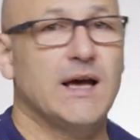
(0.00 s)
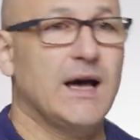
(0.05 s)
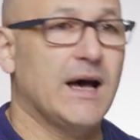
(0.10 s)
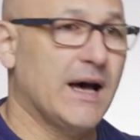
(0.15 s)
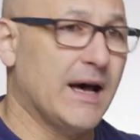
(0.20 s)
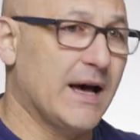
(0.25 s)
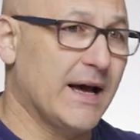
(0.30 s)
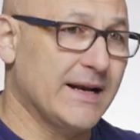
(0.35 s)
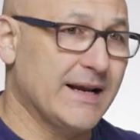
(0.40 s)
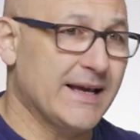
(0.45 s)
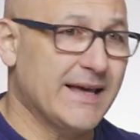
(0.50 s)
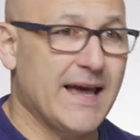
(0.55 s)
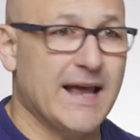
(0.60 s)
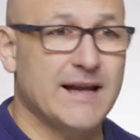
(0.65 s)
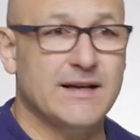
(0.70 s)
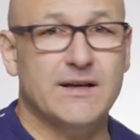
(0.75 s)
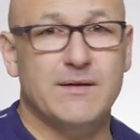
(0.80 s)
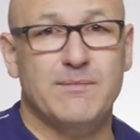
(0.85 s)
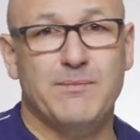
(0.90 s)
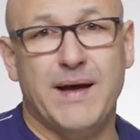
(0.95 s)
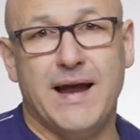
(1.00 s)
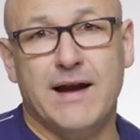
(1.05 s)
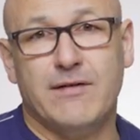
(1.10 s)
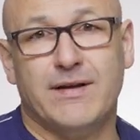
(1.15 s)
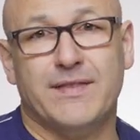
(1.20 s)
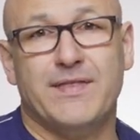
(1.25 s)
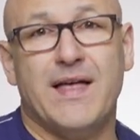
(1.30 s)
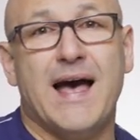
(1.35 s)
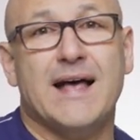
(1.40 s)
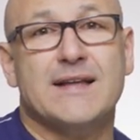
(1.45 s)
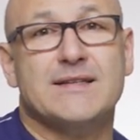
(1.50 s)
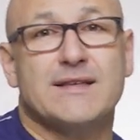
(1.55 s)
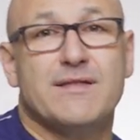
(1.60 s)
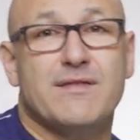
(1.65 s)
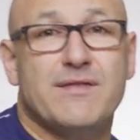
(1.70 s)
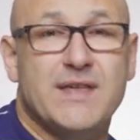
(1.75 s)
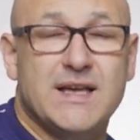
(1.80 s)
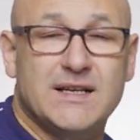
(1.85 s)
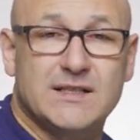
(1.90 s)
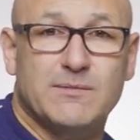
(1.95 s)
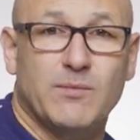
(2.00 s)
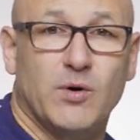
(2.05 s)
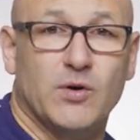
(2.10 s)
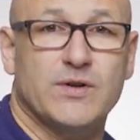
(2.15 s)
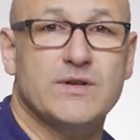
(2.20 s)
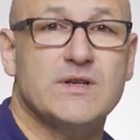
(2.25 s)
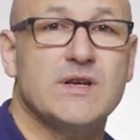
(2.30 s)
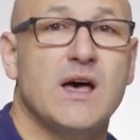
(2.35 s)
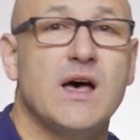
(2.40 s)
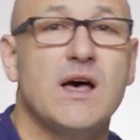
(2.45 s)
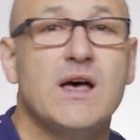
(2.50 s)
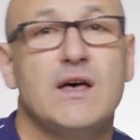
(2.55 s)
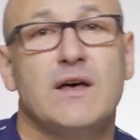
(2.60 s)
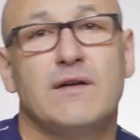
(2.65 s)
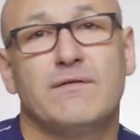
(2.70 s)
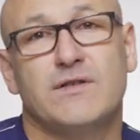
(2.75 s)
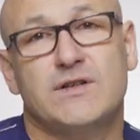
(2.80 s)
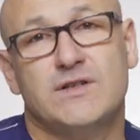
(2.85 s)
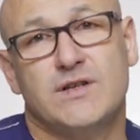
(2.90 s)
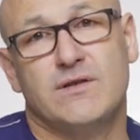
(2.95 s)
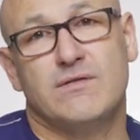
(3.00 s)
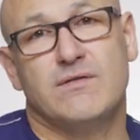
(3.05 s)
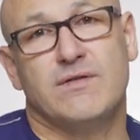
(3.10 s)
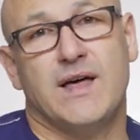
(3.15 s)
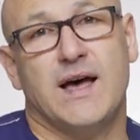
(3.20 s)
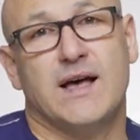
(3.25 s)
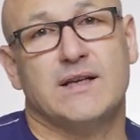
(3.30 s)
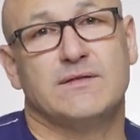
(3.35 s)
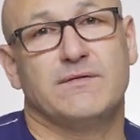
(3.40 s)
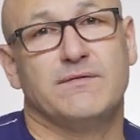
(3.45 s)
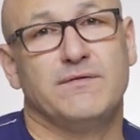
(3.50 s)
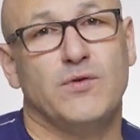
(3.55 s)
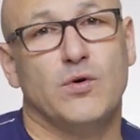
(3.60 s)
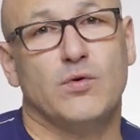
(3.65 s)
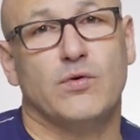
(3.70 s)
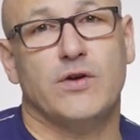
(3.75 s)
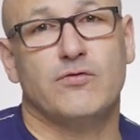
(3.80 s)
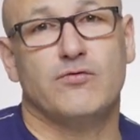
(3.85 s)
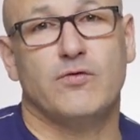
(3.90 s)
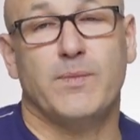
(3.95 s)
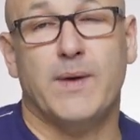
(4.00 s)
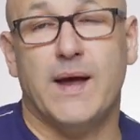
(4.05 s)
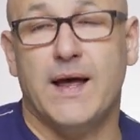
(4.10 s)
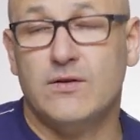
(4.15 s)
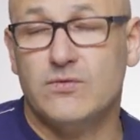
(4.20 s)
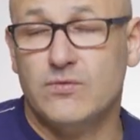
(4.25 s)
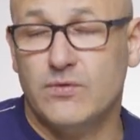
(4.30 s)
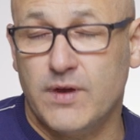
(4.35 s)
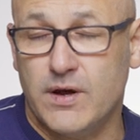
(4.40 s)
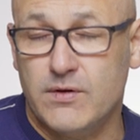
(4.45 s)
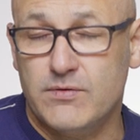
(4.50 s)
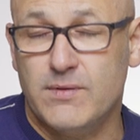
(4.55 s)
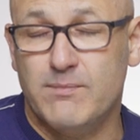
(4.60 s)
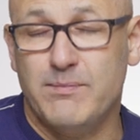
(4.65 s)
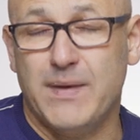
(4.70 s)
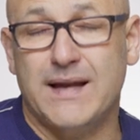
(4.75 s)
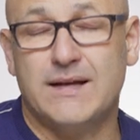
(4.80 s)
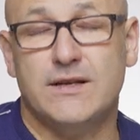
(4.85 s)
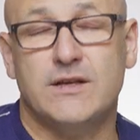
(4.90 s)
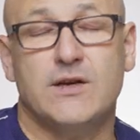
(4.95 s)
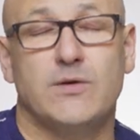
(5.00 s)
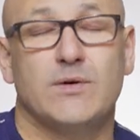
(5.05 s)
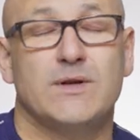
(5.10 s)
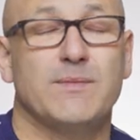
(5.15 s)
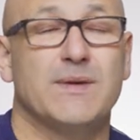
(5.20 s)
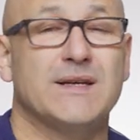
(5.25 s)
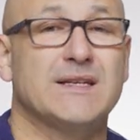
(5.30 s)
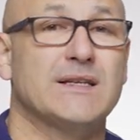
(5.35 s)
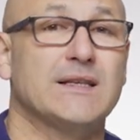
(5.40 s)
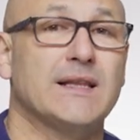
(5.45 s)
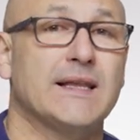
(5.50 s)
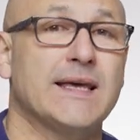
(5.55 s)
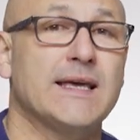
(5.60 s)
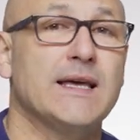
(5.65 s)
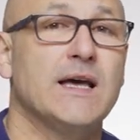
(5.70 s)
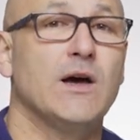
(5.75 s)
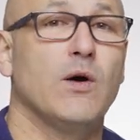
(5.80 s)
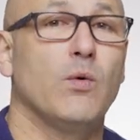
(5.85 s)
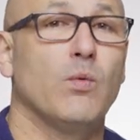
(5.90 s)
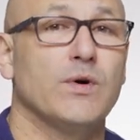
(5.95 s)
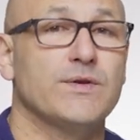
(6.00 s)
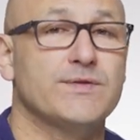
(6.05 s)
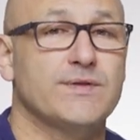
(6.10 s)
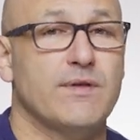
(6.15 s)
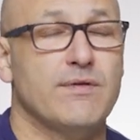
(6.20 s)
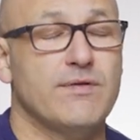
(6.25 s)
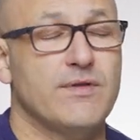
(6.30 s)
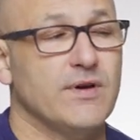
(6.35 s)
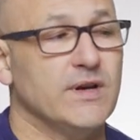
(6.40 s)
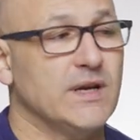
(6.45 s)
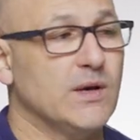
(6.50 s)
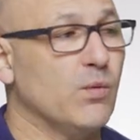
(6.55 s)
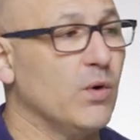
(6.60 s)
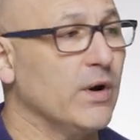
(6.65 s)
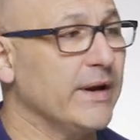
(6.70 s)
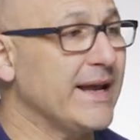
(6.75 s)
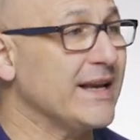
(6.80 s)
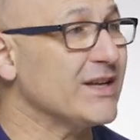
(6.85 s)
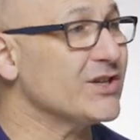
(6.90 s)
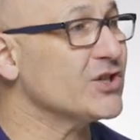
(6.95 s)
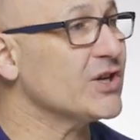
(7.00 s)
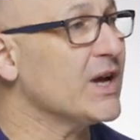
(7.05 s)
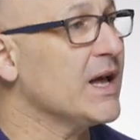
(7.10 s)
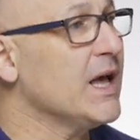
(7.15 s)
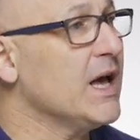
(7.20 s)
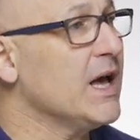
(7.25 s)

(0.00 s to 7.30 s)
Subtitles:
And again, comparing that to this monitor for £2,400, although the BenQ admittedly was the 31-inch.